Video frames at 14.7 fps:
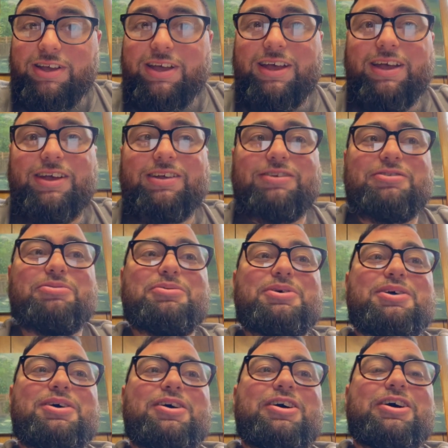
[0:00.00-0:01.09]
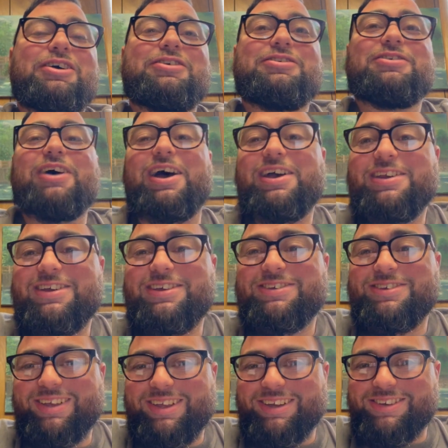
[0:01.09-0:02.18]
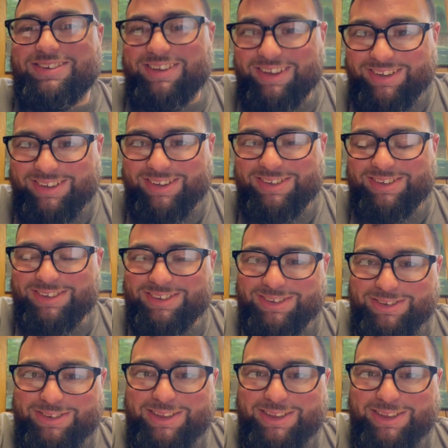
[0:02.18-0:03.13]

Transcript: and we are excited to continue to do